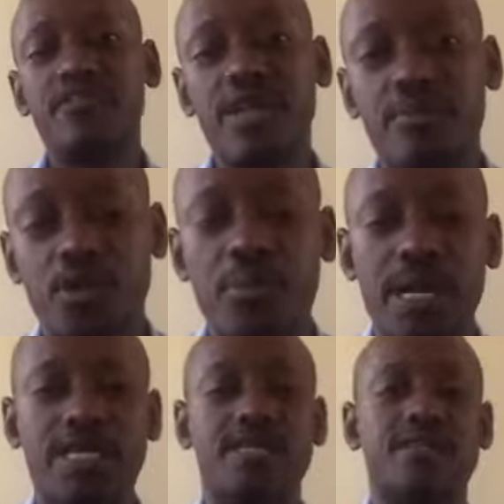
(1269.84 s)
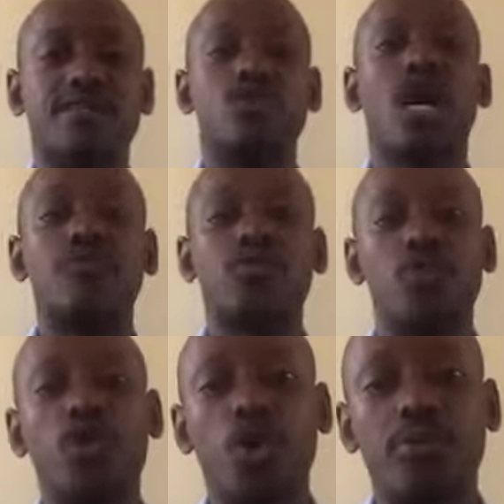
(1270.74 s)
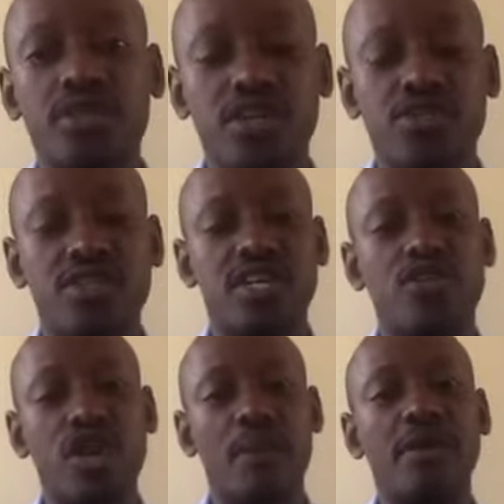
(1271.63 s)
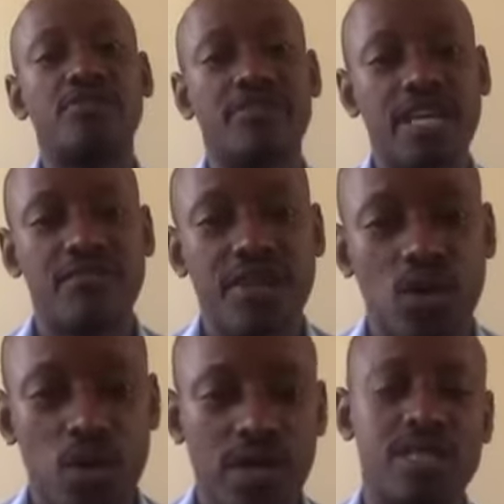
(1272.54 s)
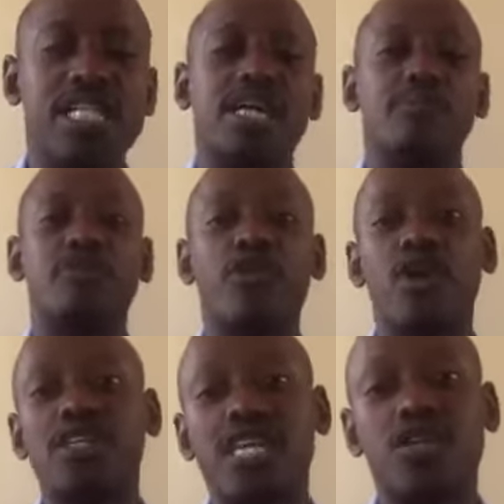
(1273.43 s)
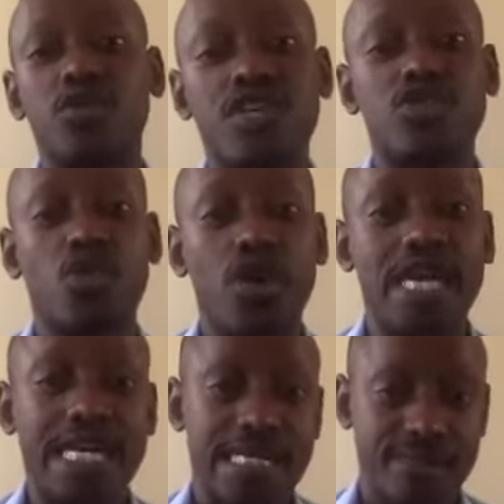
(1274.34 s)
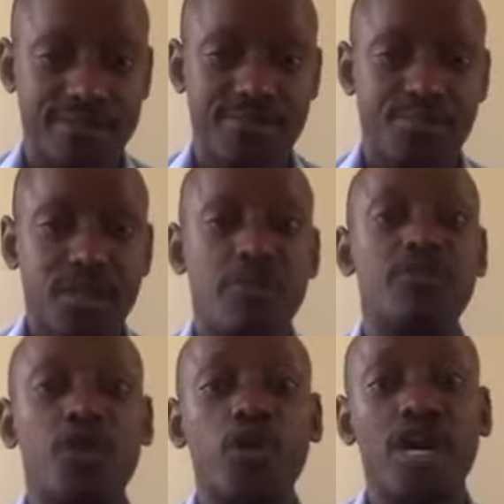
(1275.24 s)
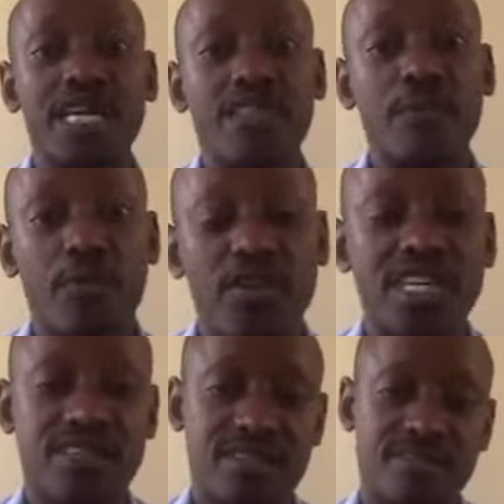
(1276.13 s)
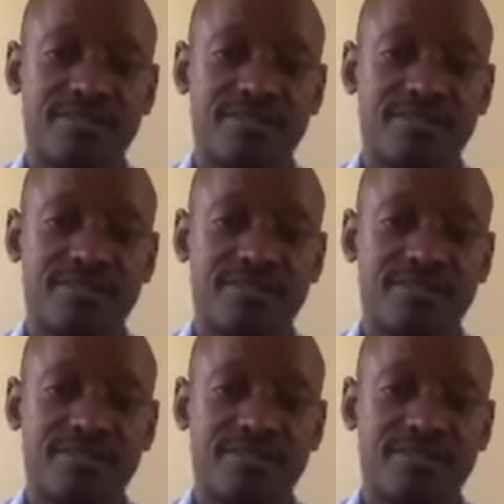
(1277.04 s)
very properly. You have to do your computations and your numbers very, very well before you actually do the stalking, before you enter the project.